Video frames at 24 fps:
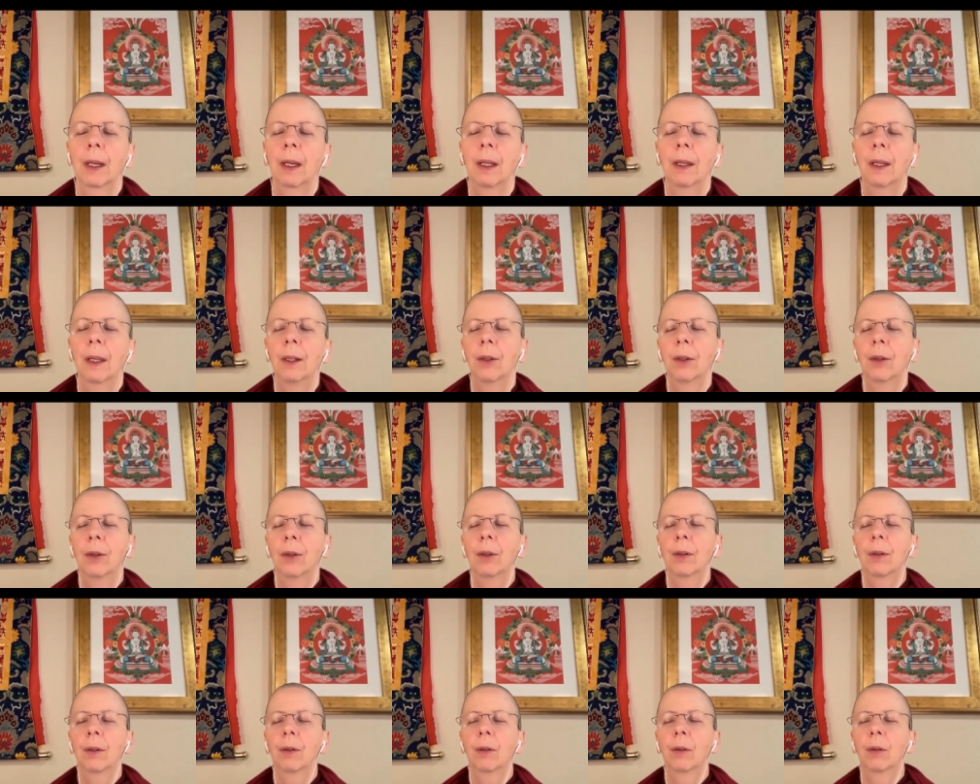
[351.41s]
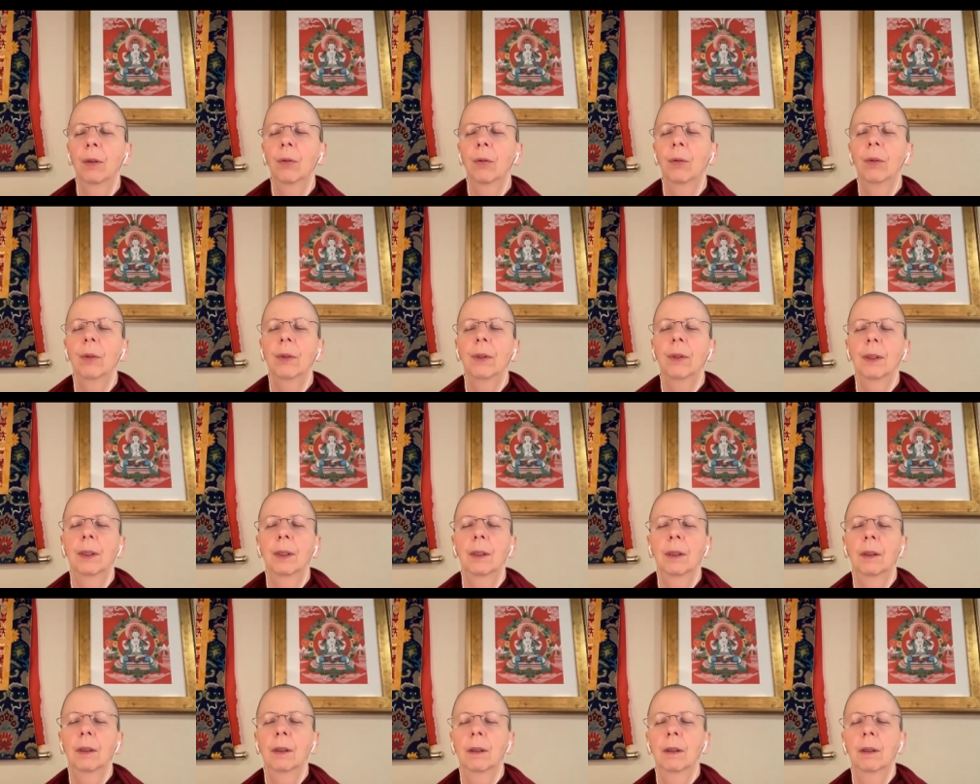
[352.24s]
And then notice the
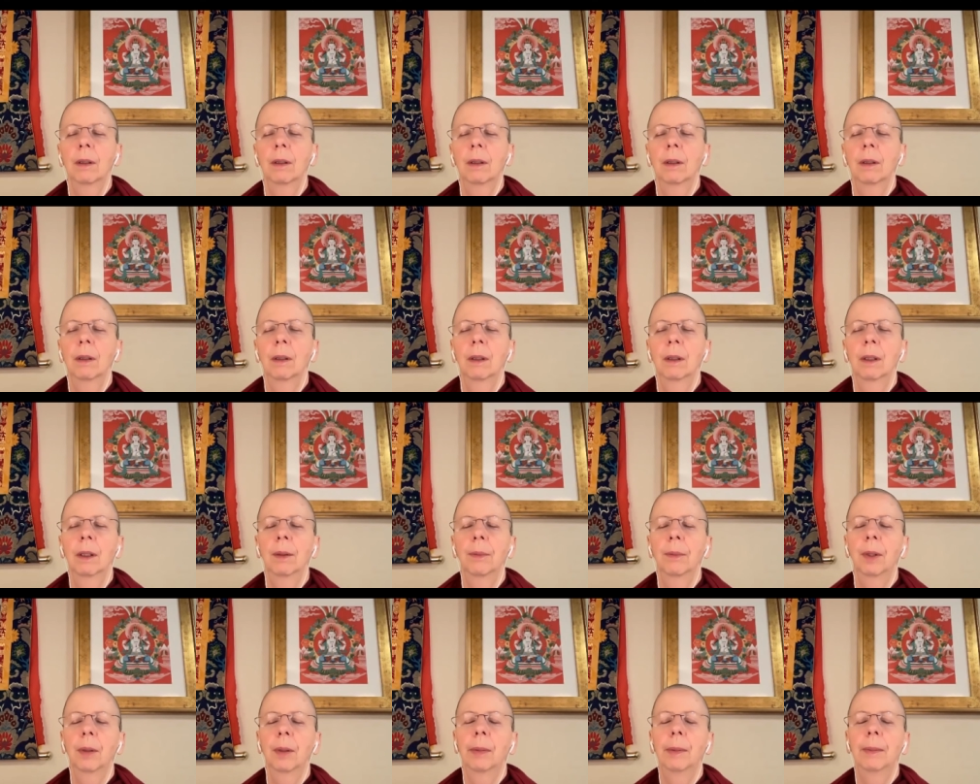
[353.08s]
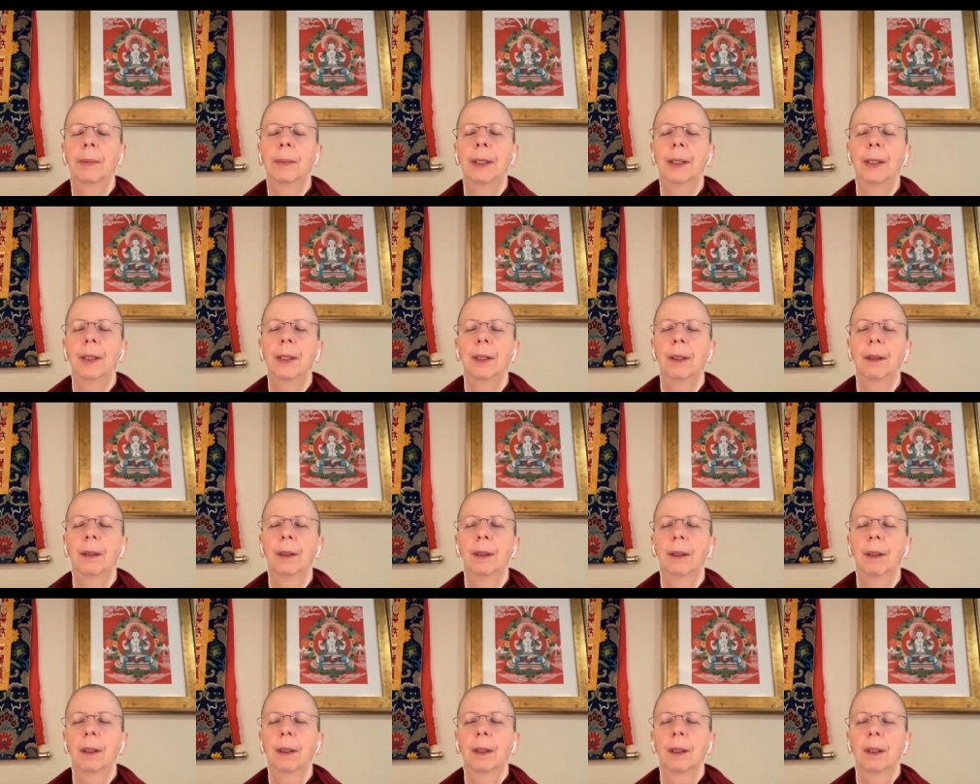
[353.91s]
thoughts. They're probably
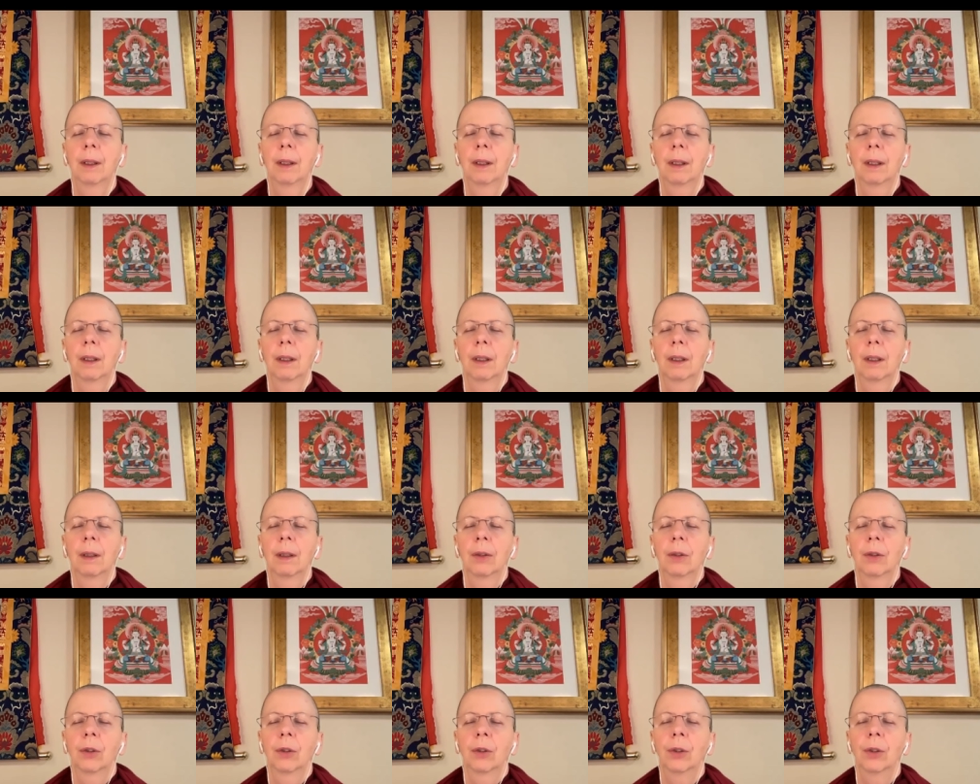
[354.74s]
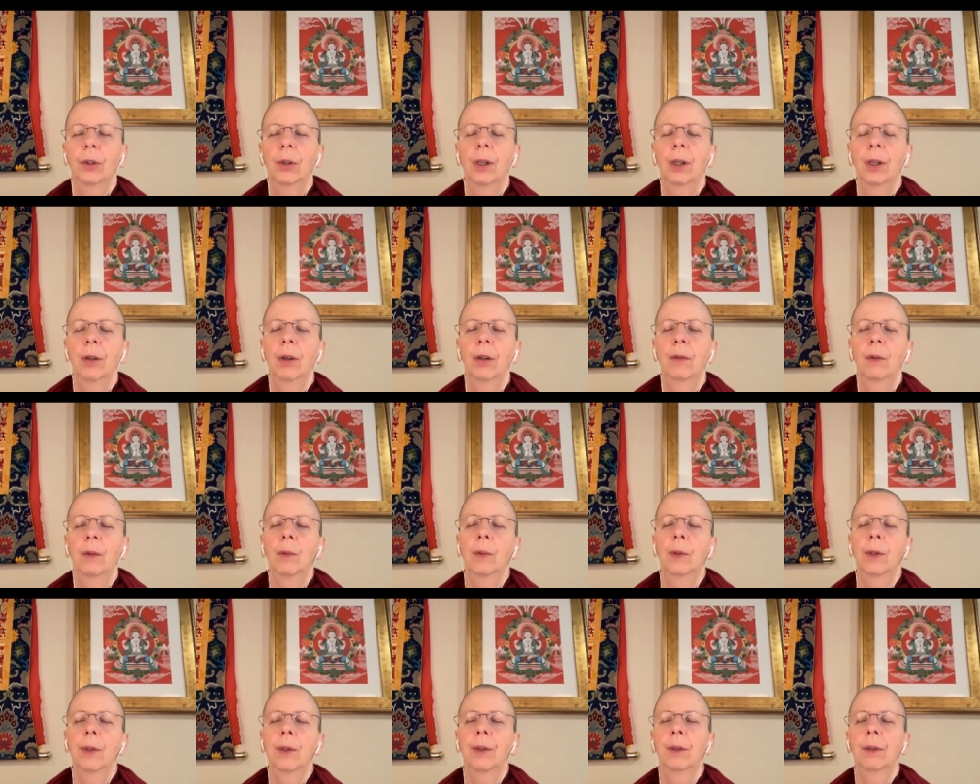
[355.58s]
churning over
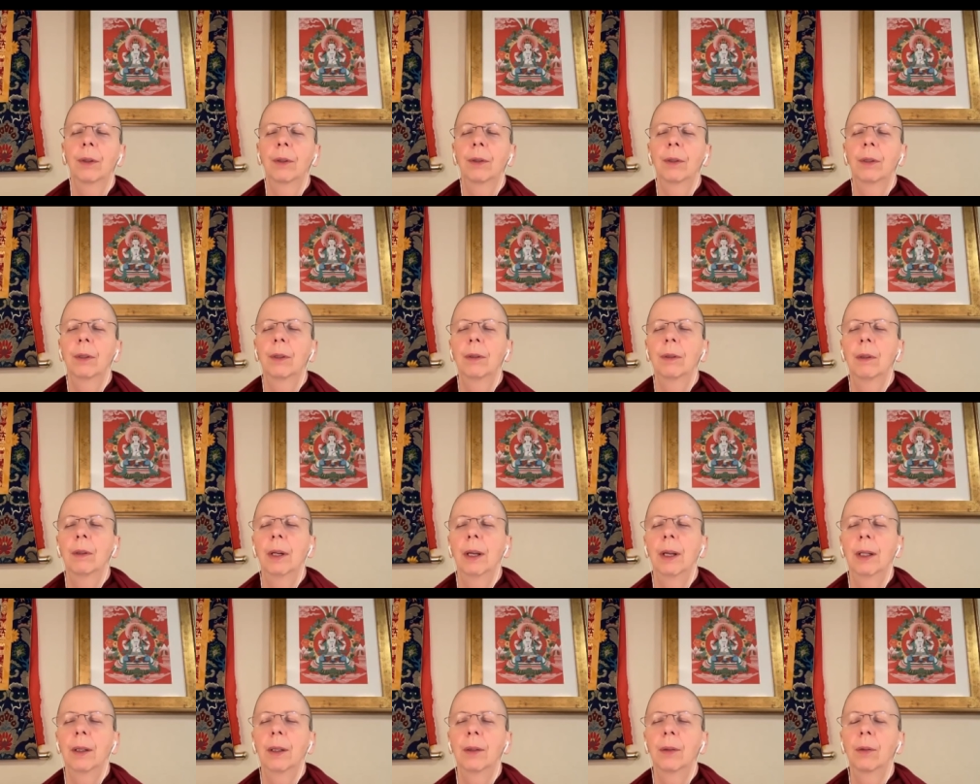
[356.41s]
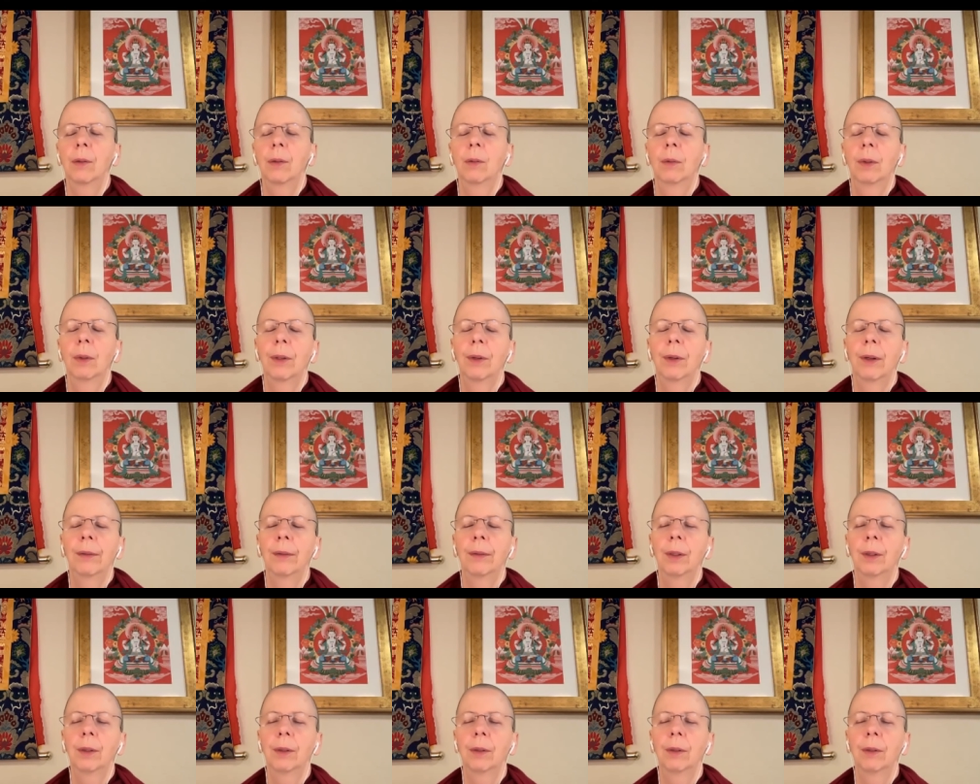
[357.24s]
what you're going to do next or what you
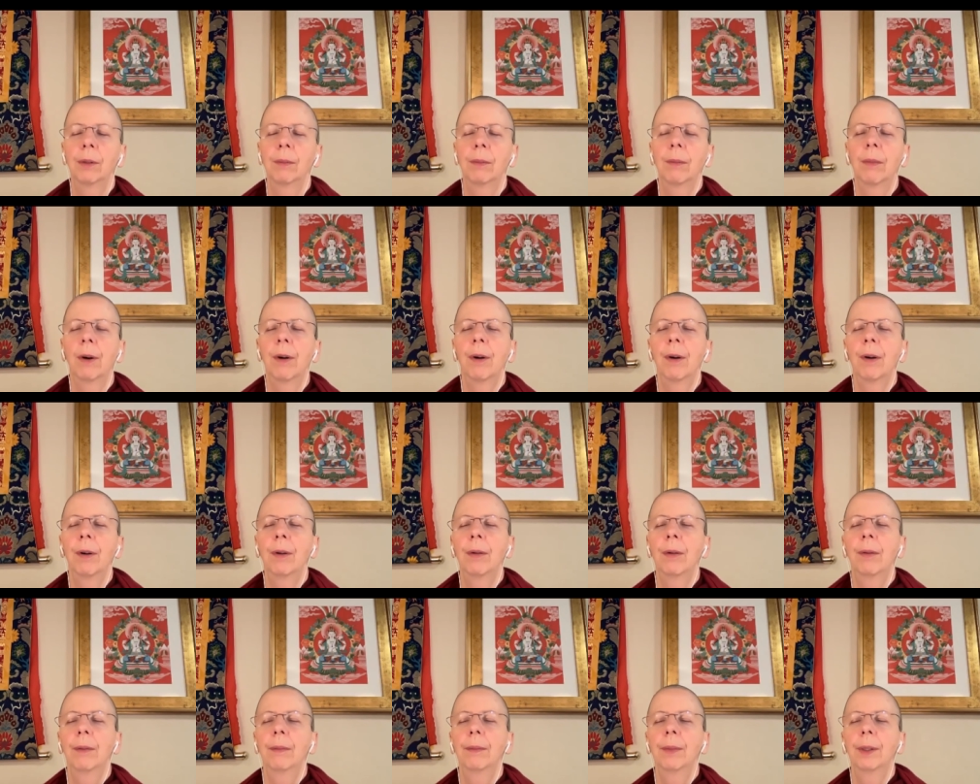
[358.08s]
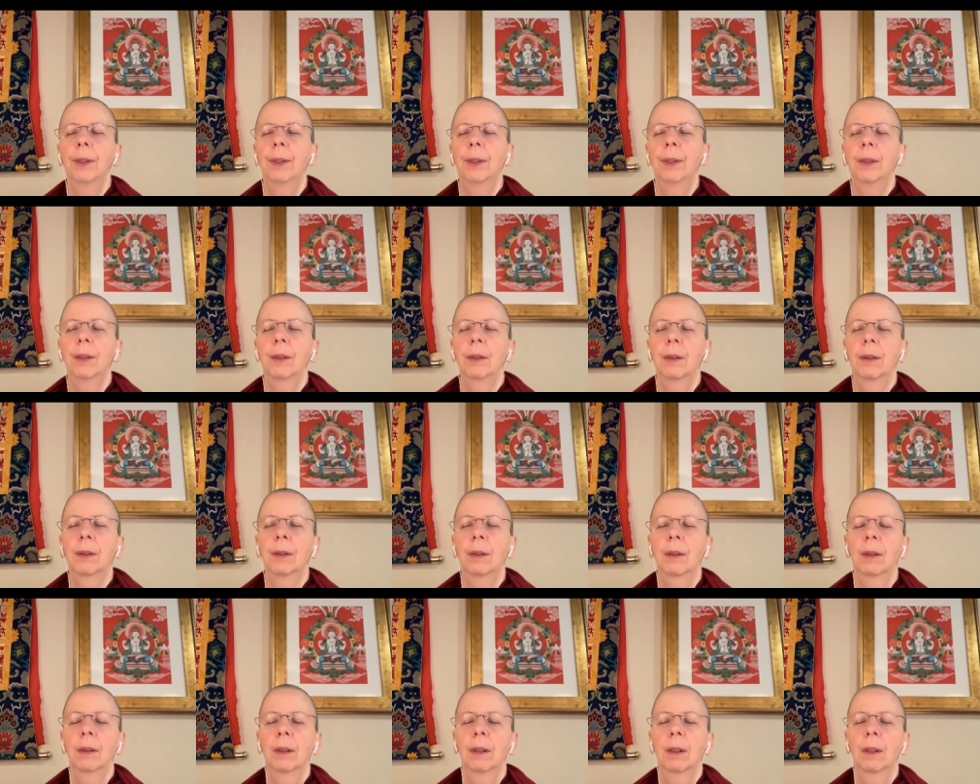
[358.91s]
have to do tomorrow, but just